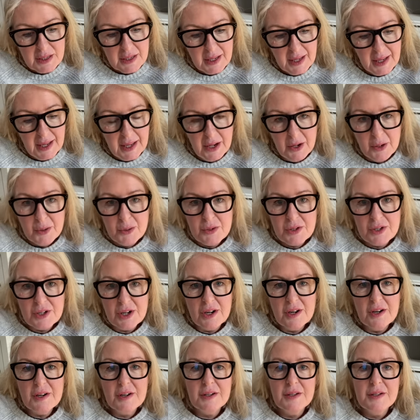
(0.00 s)
"Hello
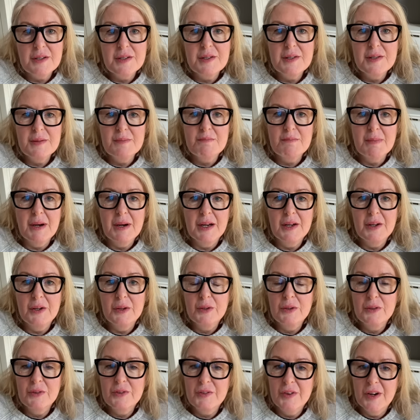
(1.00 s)
darkness, my
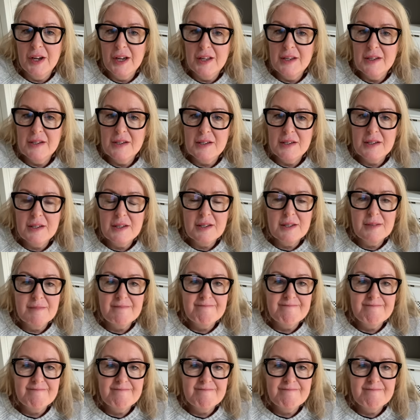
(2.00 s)
old friend."